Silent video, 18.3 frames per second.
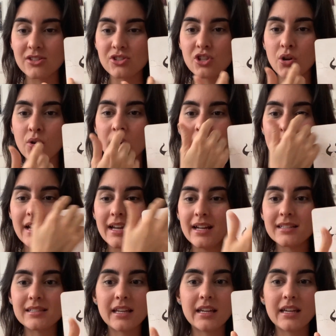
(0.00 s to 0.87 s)
So
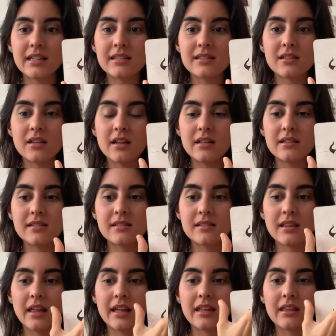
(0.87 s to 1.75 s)
it's
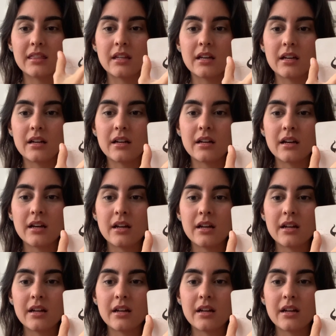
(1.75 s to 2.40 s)
like the